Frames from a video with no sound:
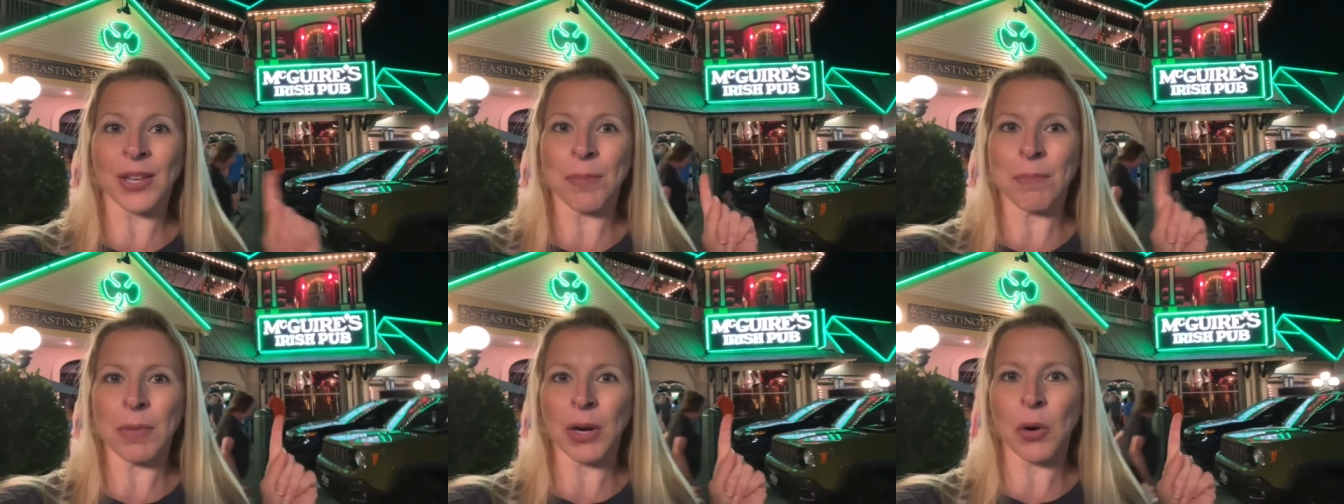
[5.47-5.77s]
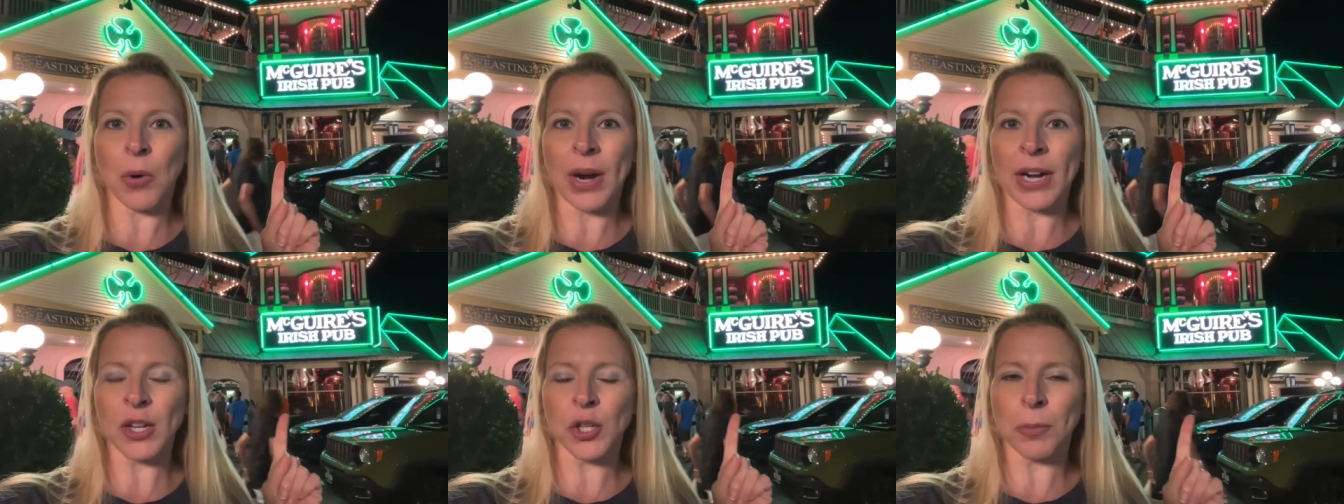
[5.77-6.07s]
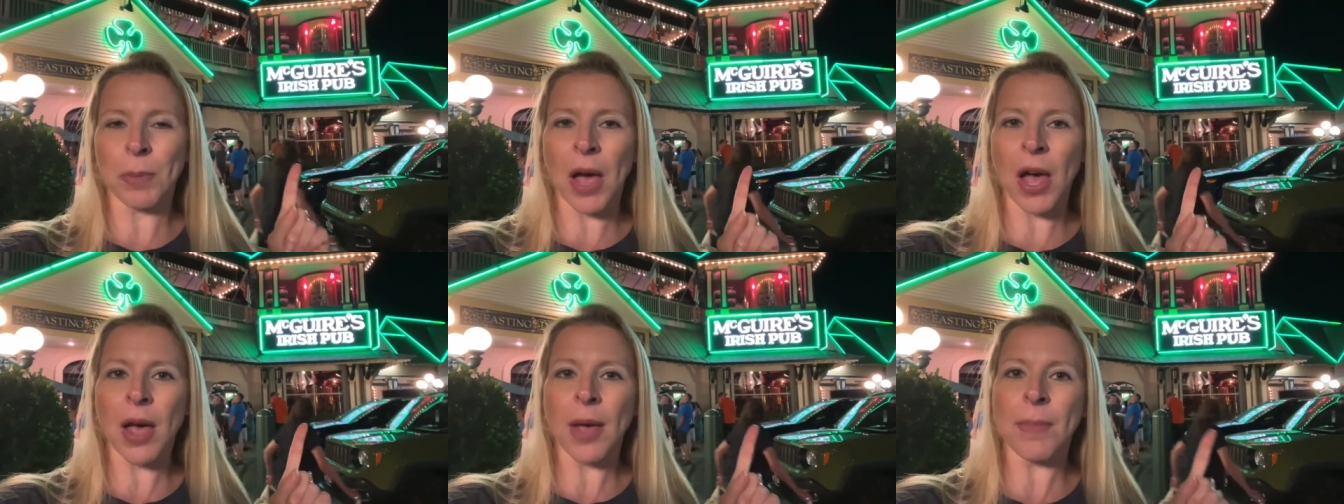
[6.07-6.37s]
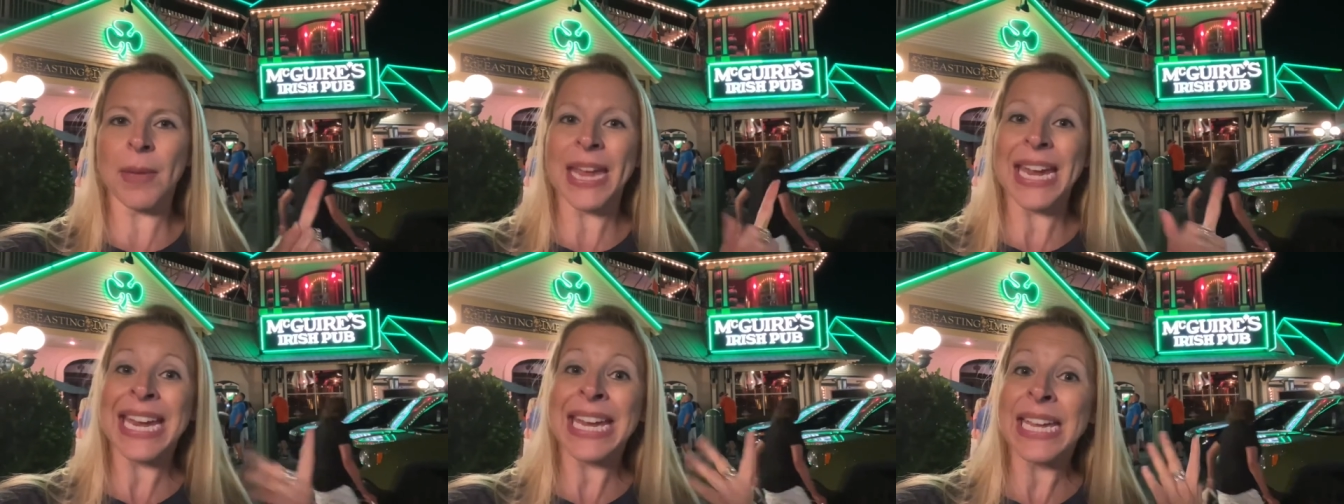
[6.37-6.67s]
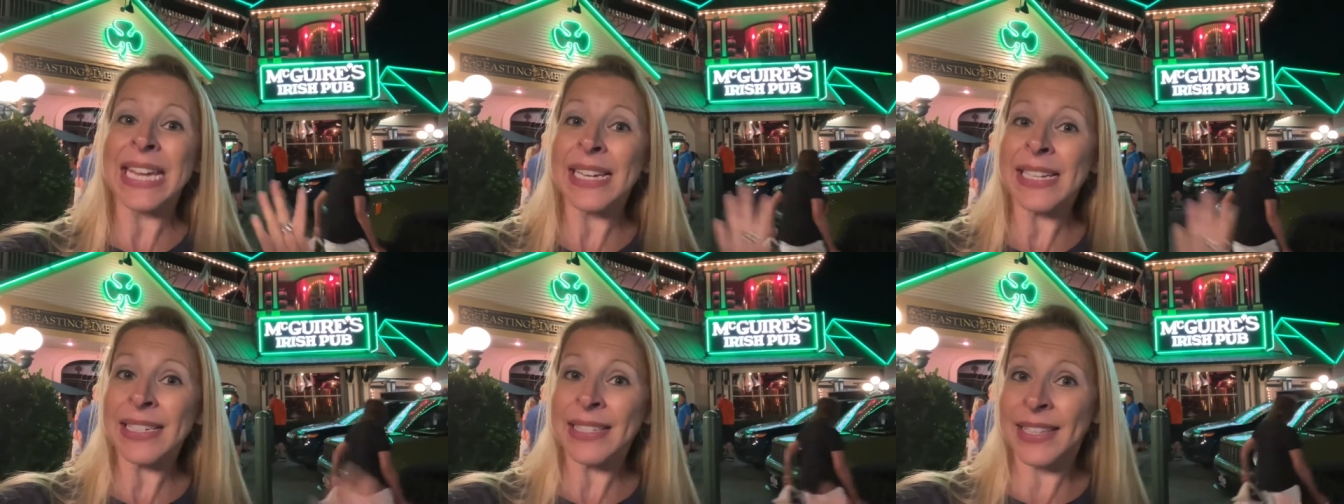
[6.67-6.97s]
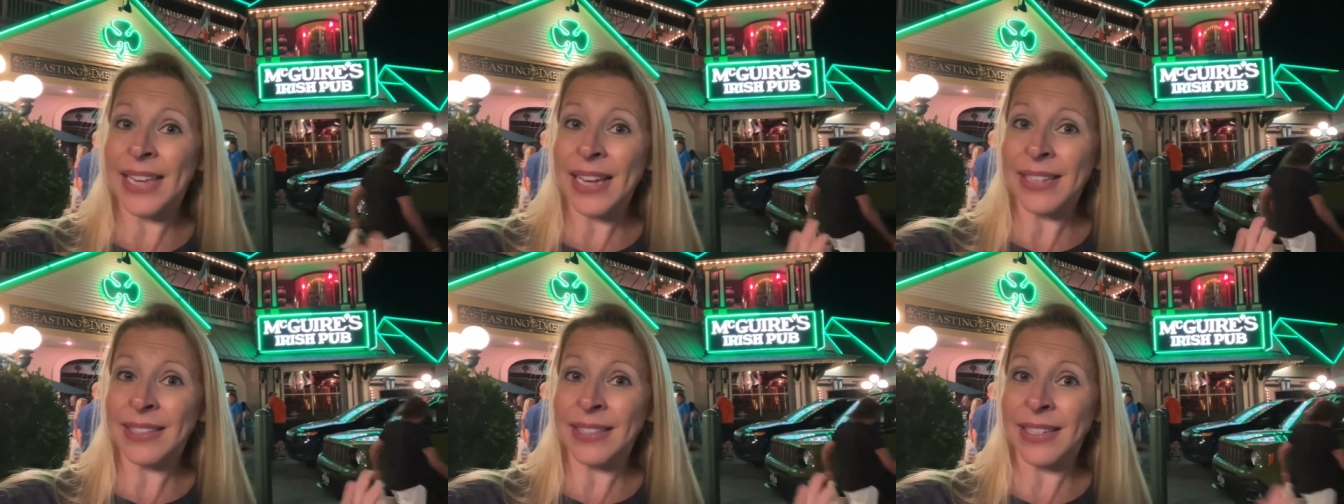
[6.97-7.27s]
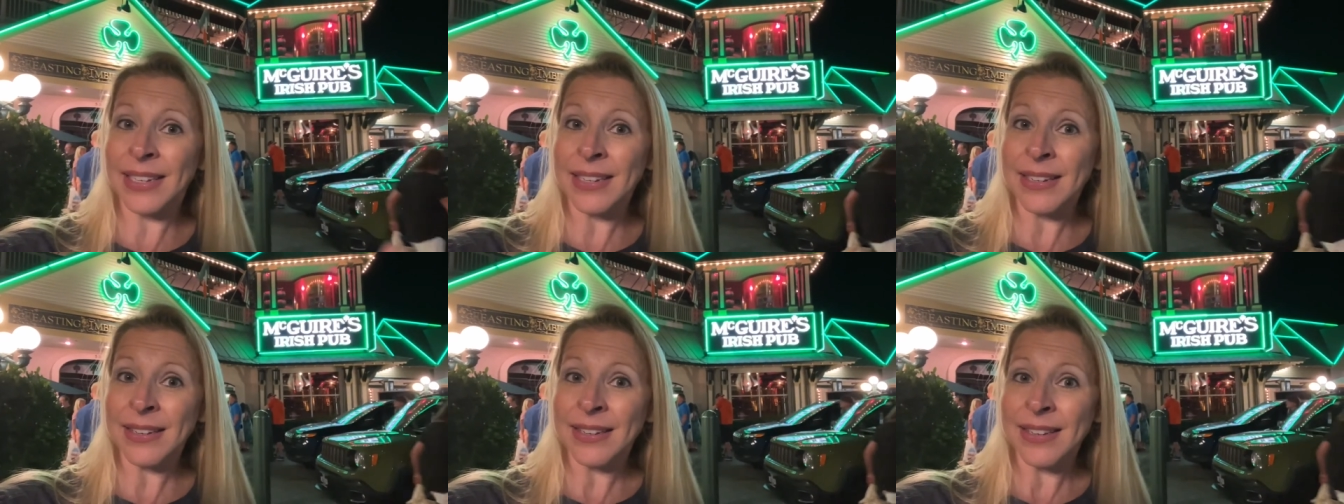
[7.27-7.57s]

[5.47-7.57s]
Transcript: McGuire's Pub in Destin,